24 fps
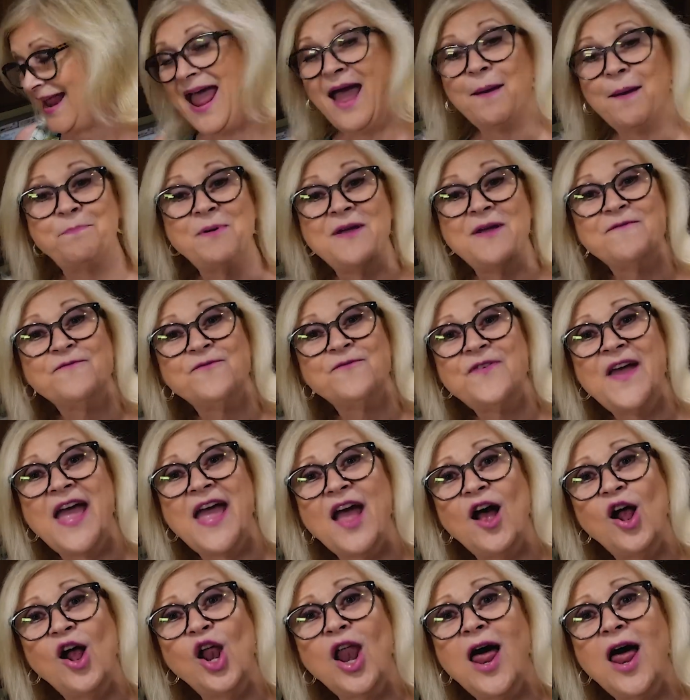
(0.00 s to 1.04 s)
Epic
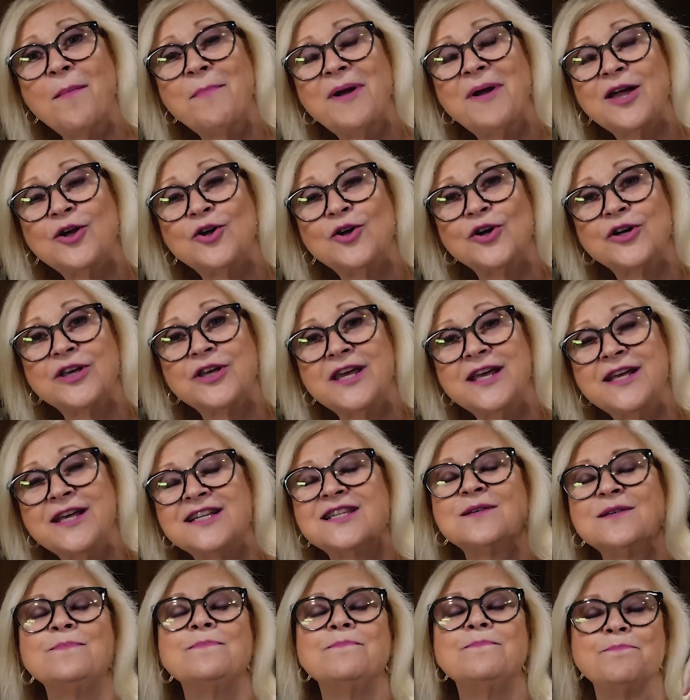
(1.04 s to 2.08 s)
fail on my mm -hmm.
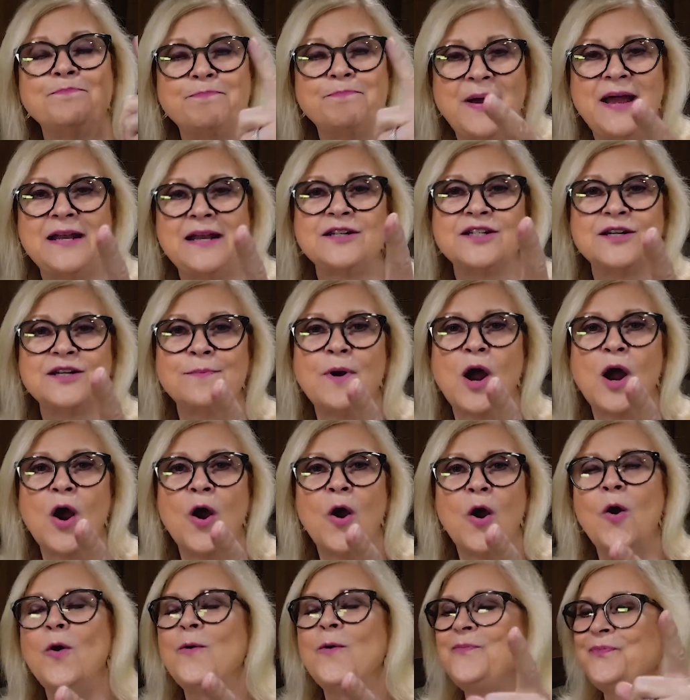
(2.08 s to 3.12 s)
cookies, but
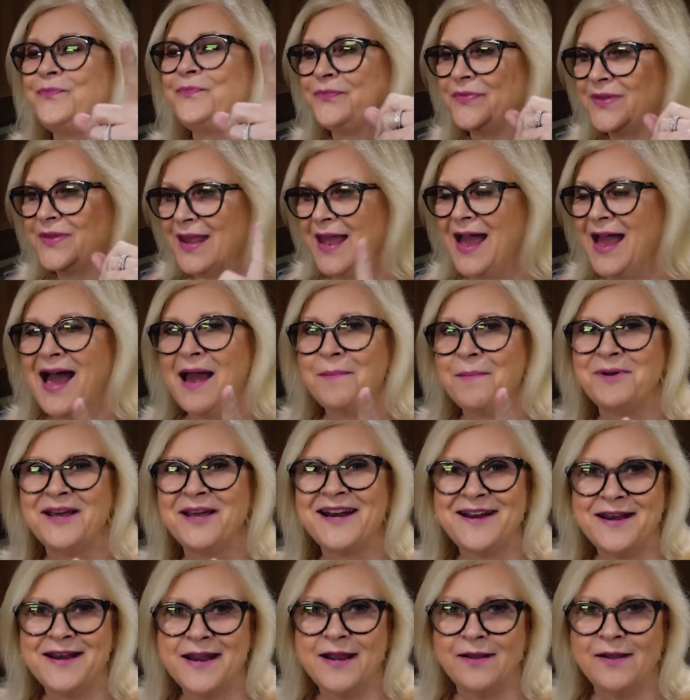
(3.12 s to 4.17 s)
tomorrow I'm
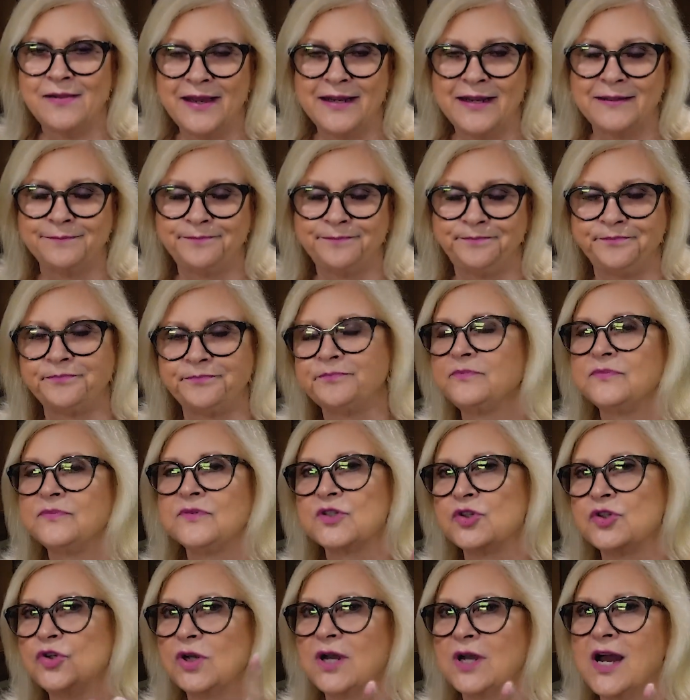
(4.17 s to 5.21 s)
gonna nail it.
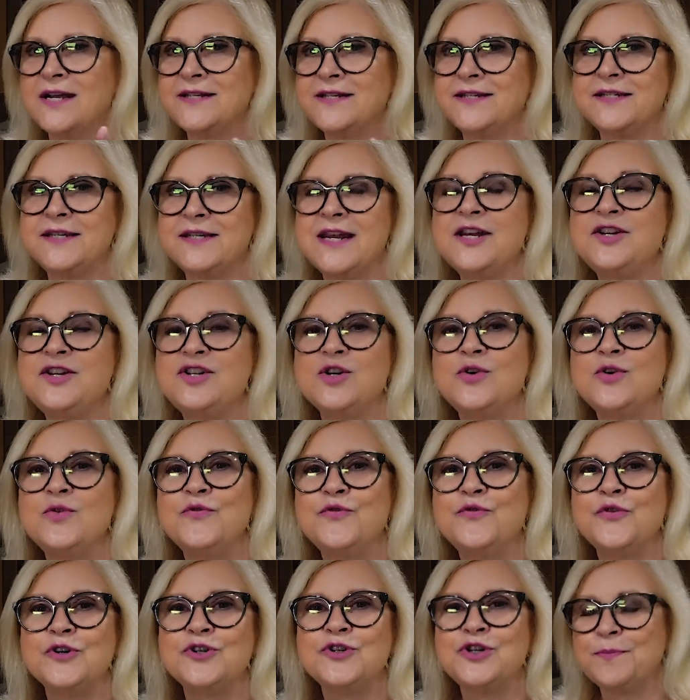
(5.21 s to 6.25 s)
So you guys stay tuned
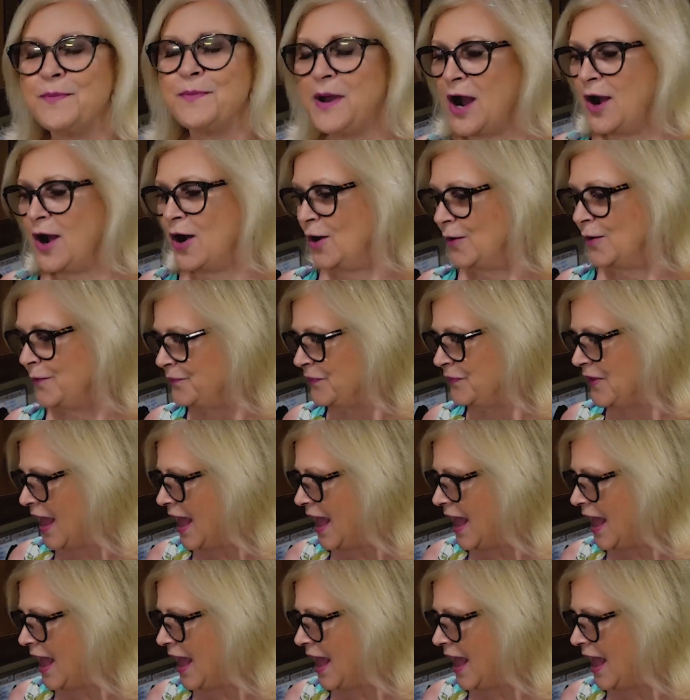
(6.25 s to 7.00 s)
for tomorrow.